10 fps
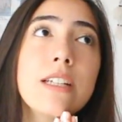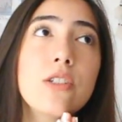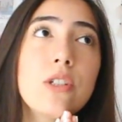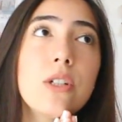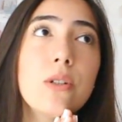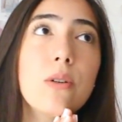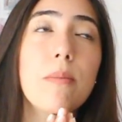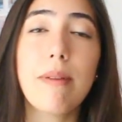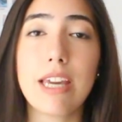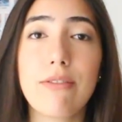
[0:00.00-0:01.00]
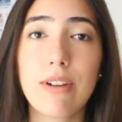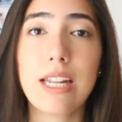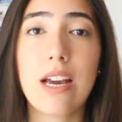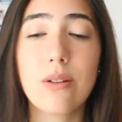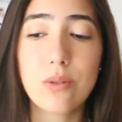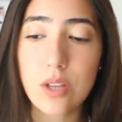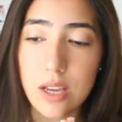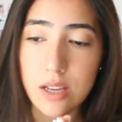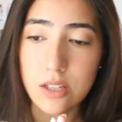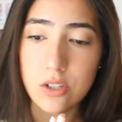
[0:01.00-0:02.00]
to make videos.
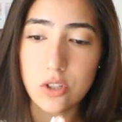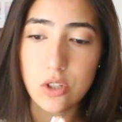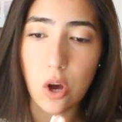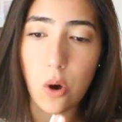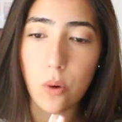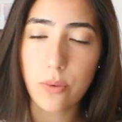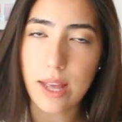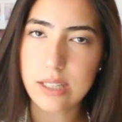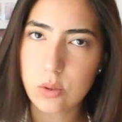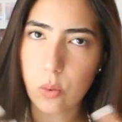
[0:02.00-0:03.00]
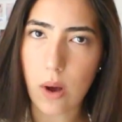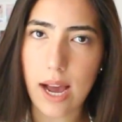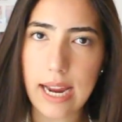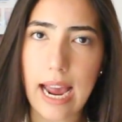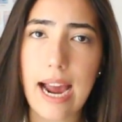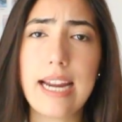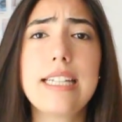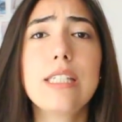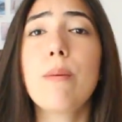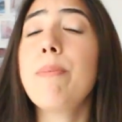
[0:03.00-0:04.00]
So that's why I
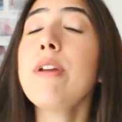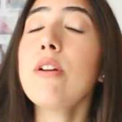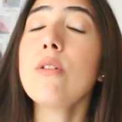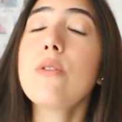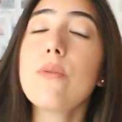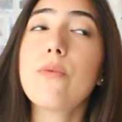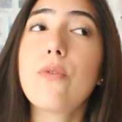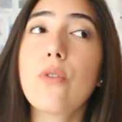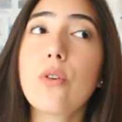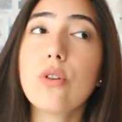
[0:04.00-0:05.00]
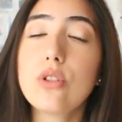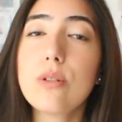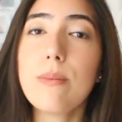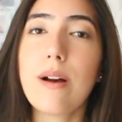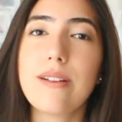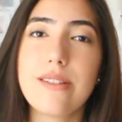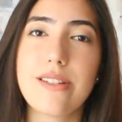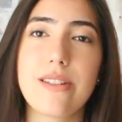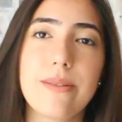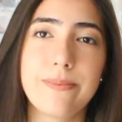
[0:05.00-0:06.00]
disappeared for 2 months.